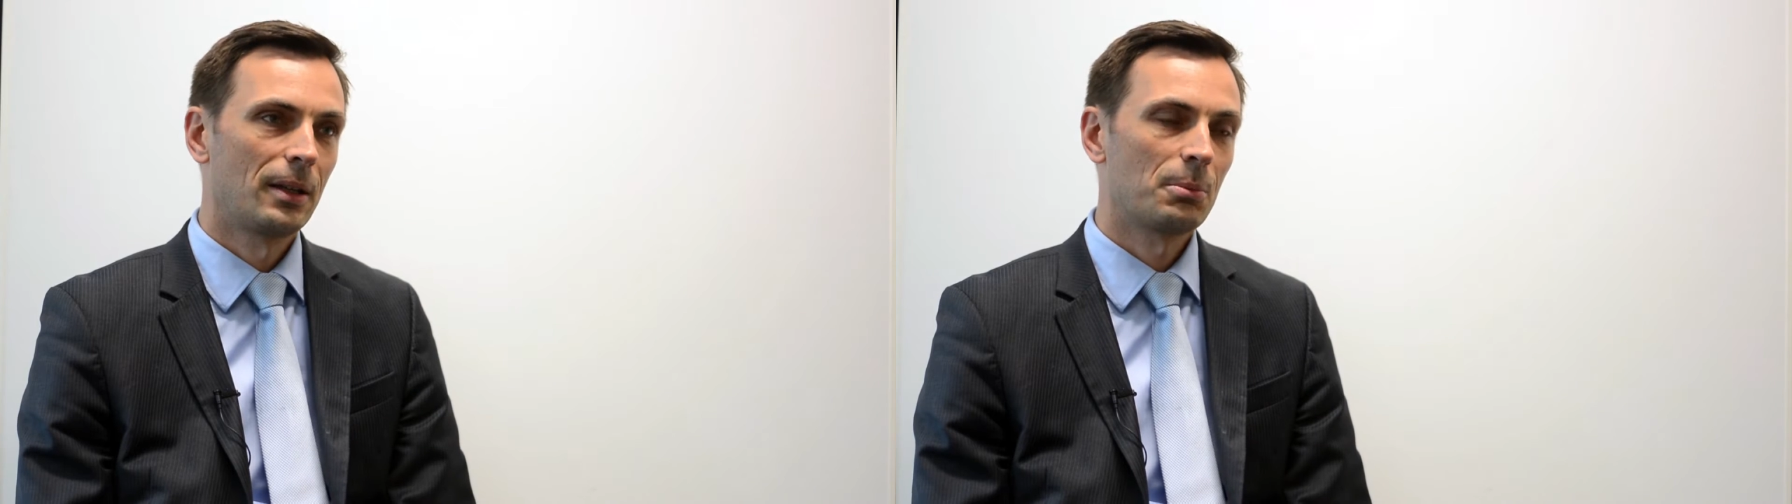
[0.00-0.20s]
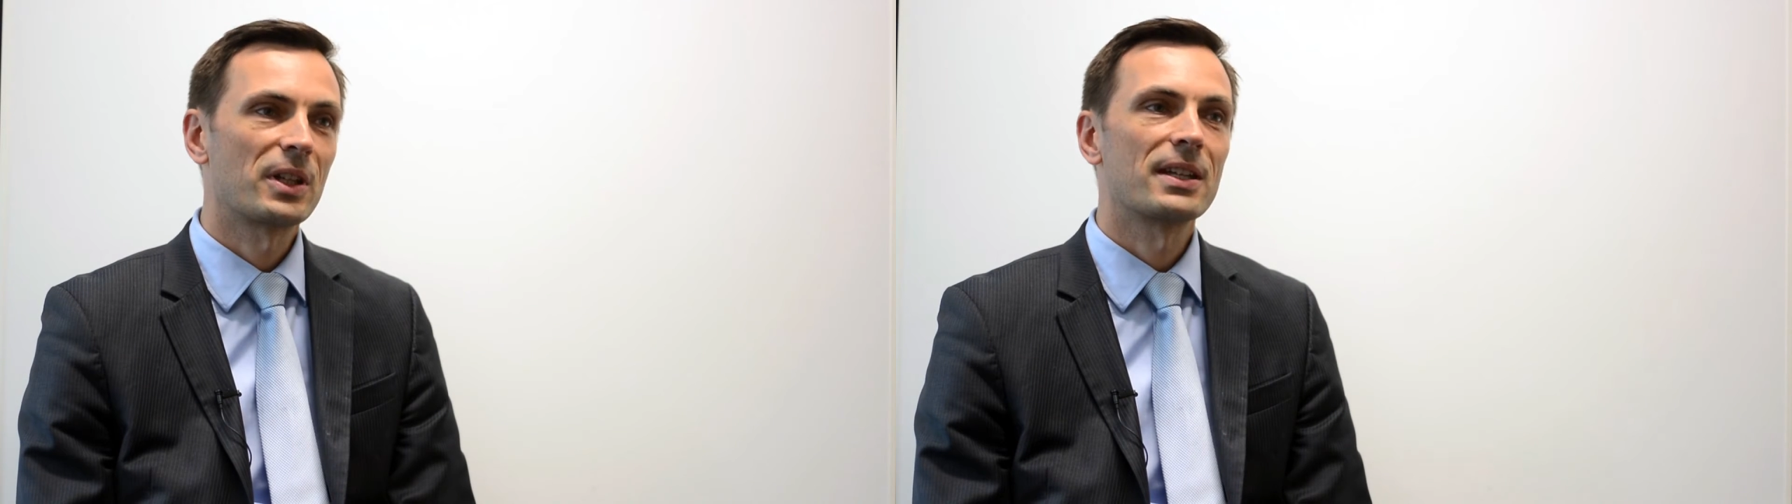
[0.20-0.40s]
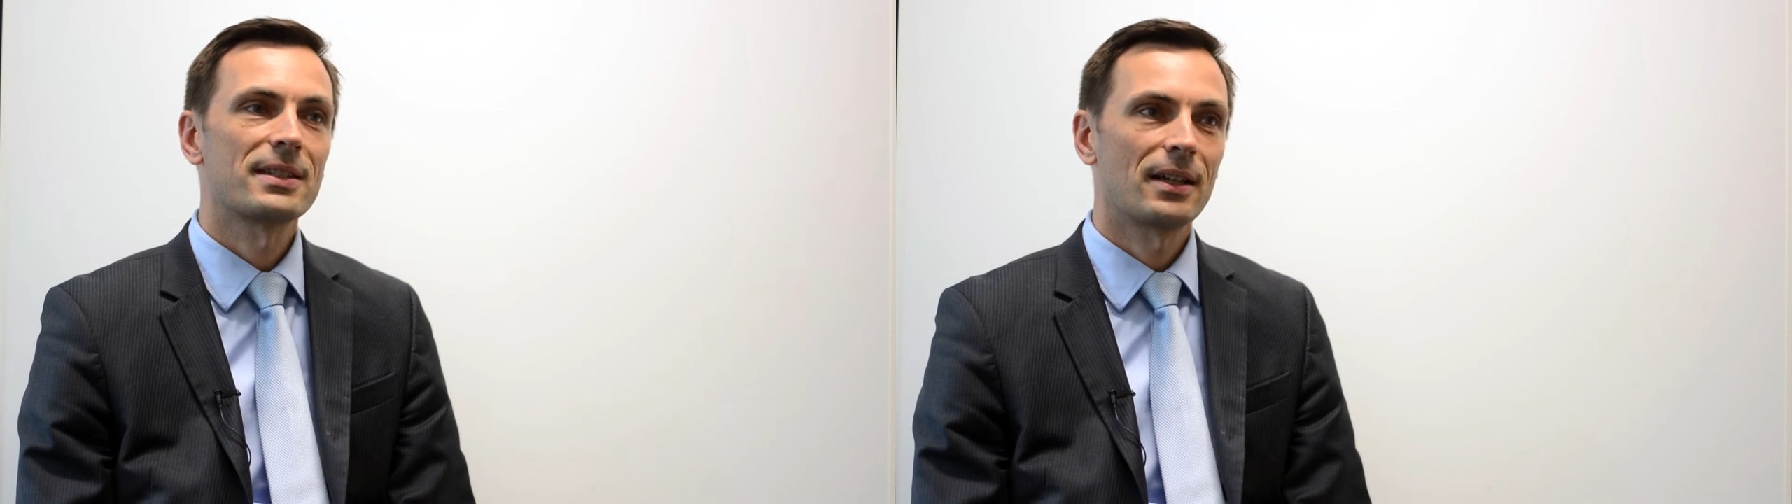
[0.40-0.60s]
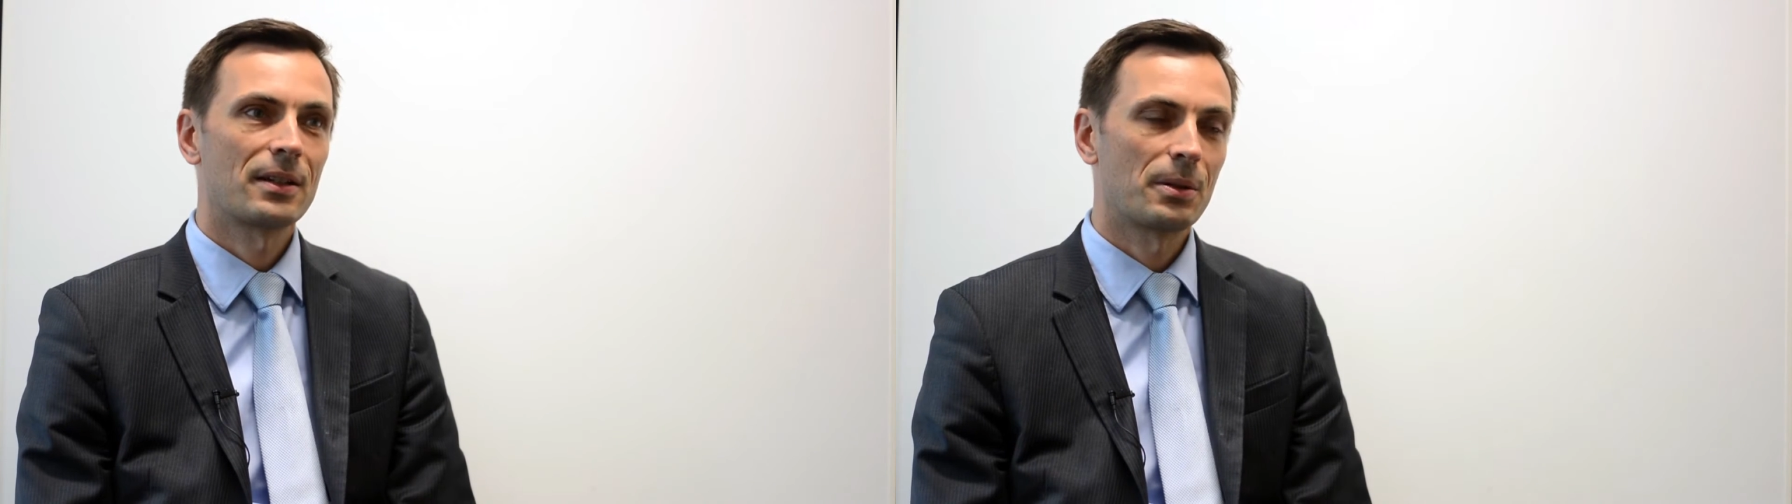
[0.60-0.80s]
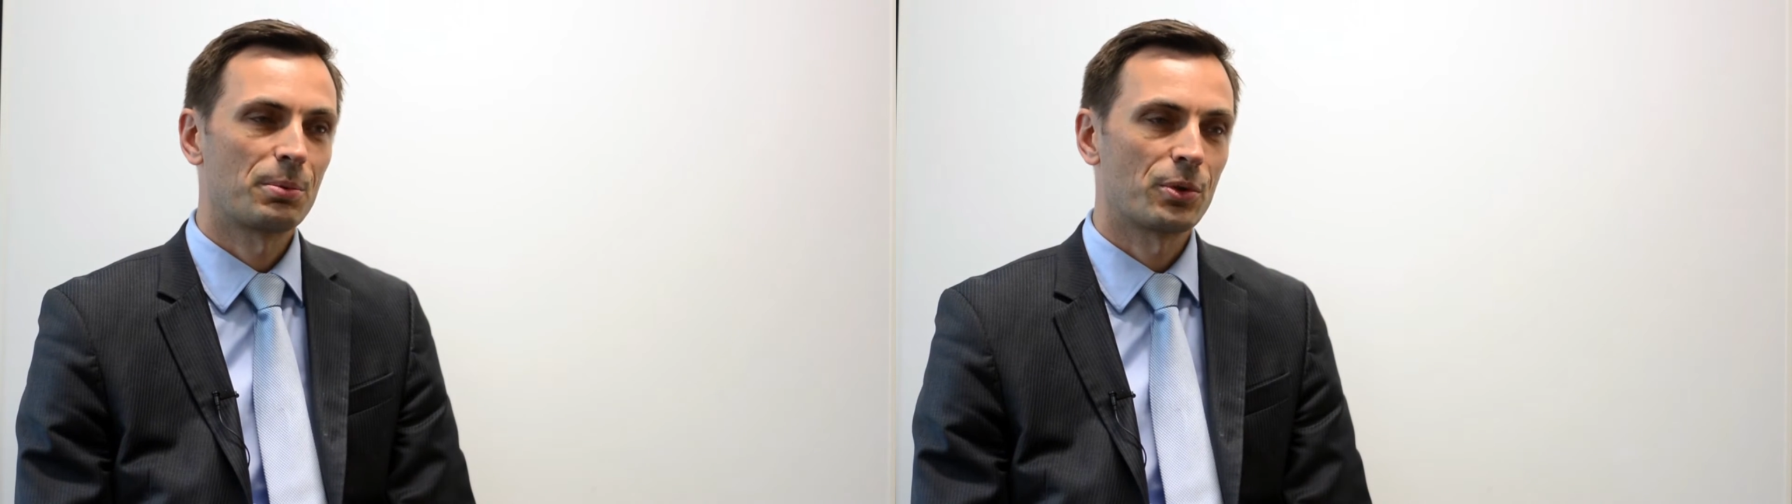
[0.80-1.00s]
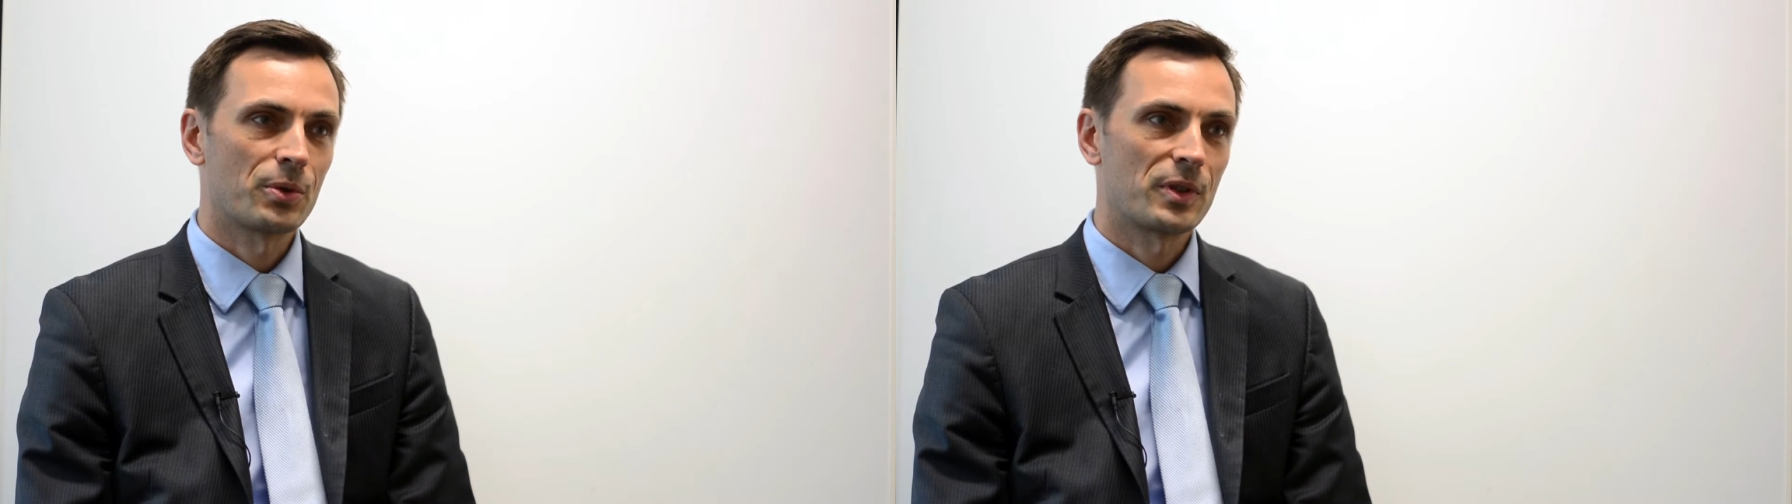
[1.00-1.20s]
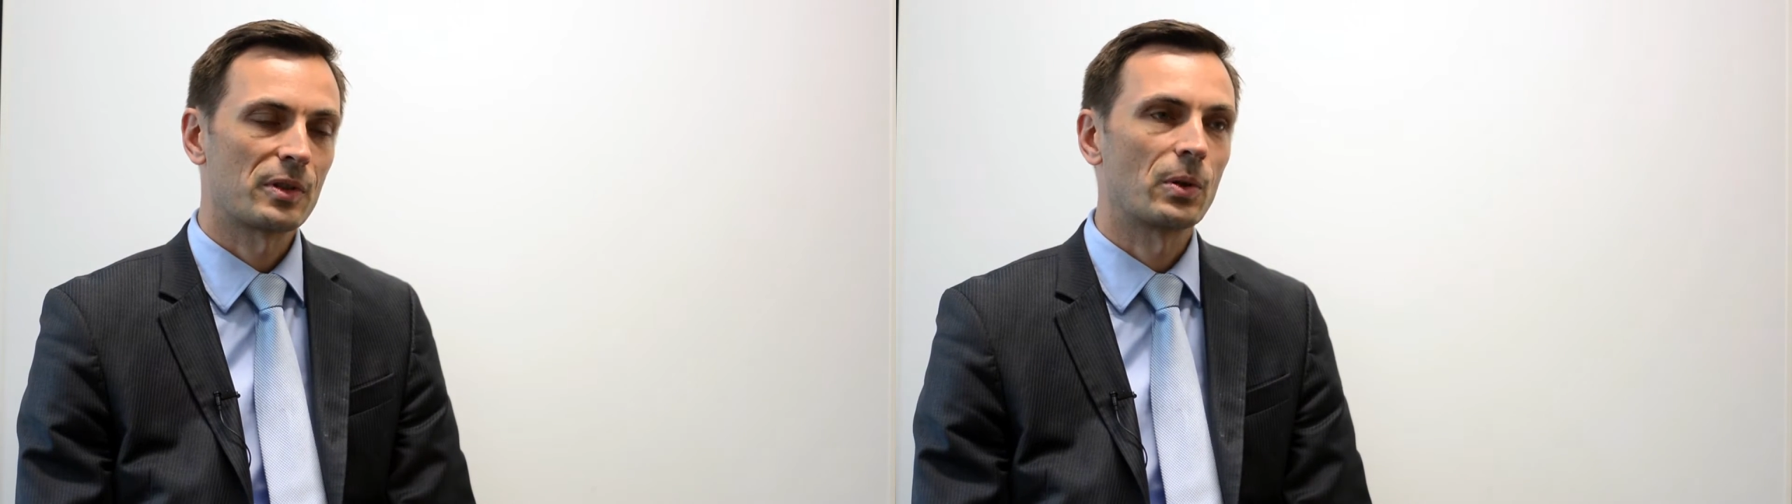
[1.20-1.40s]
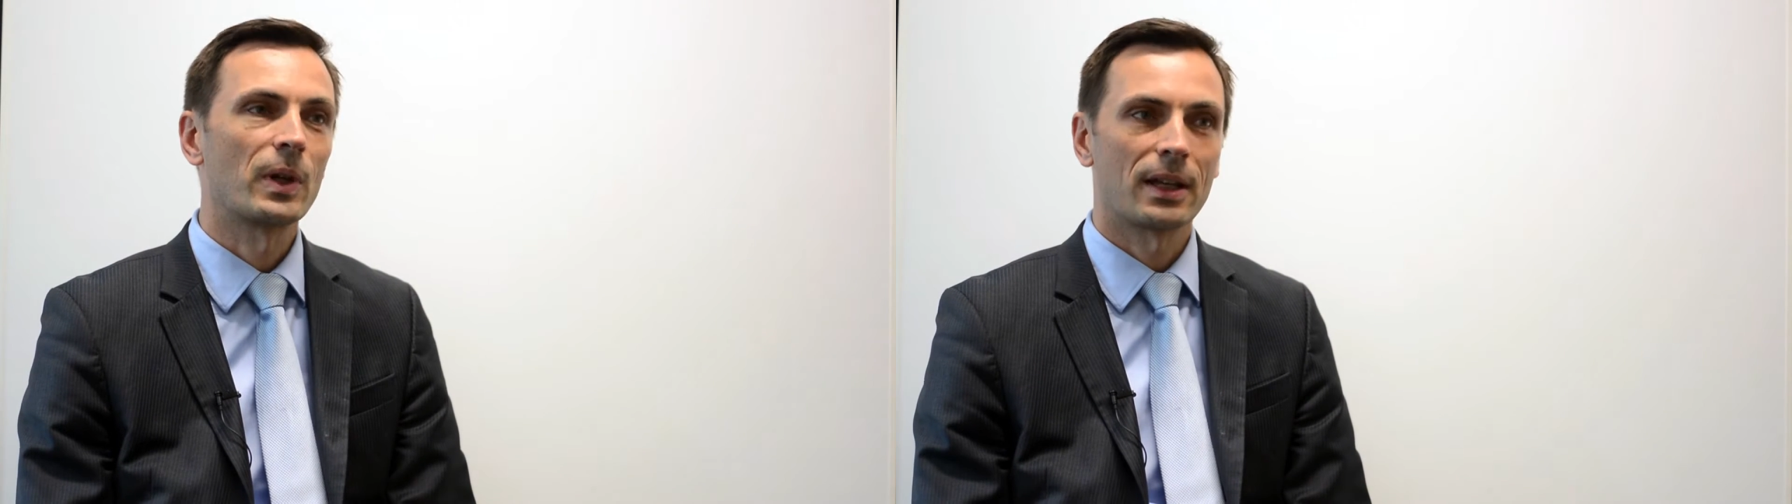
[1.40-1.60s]
but they started a
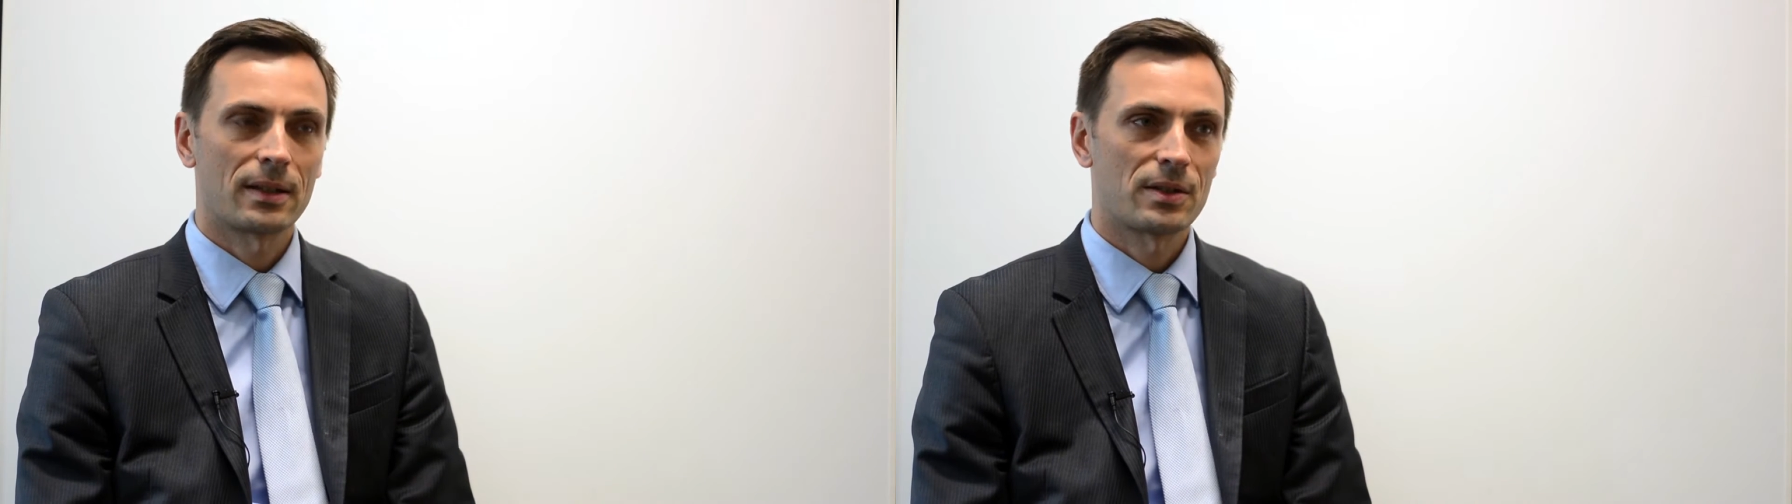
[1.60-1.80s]
process looking at the